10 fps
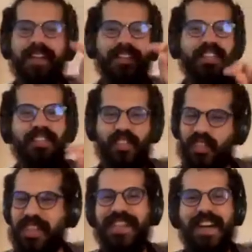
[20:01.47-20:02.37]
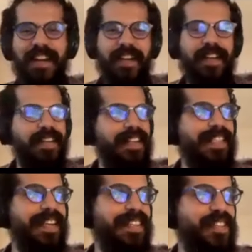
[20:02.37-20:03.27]
she, she just got her Canadian
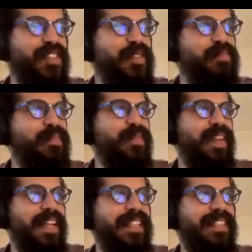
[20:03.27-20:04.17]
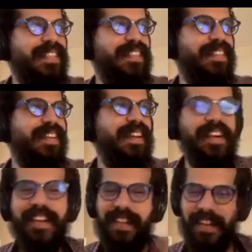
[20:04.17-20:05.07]
citizenship last uh,
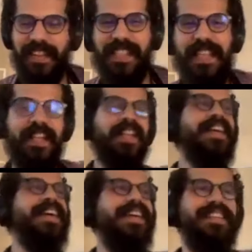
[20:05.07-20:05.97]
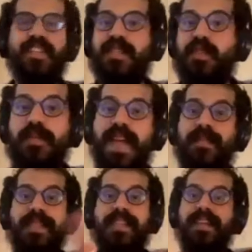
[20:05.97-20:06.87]
earlier this year. She's, she
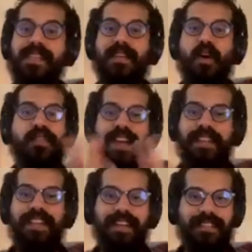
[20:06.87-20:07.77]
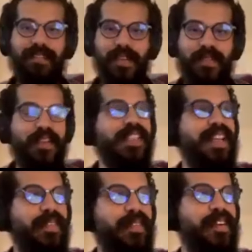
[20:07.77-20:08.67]
became a citizen of anything for the first
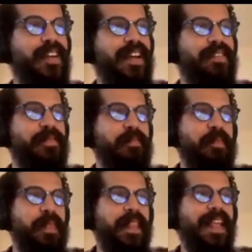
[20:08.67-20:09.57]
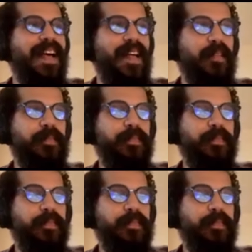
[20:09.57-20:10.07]
time of her life. Um,